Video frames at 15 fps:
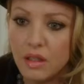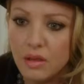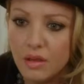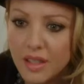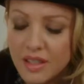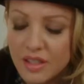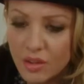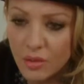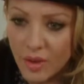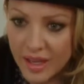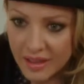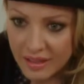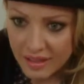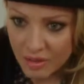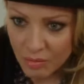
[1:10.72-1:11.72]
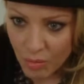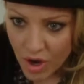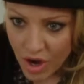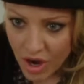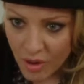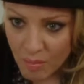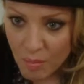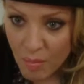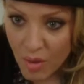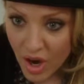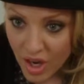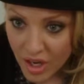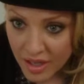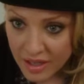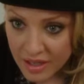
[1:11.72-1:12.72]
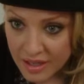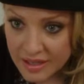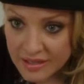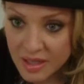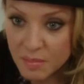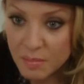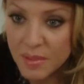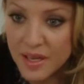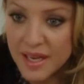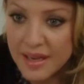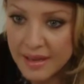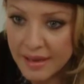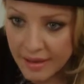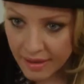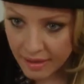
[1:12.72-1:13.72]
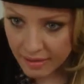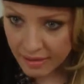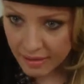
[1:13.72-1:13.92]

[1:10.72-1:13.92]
You didn't do anything wrong. Mark is a pig.